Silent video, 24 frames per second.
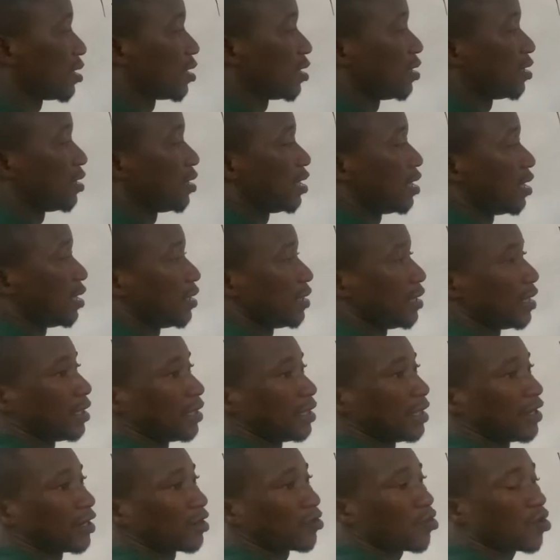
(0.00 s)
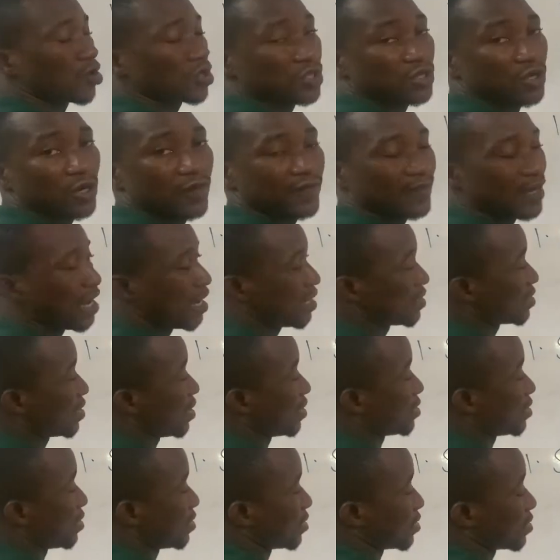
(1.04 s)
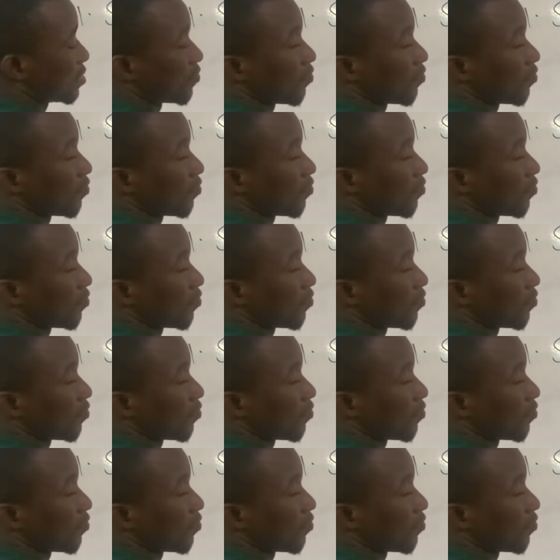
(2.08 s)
the cost of the asset is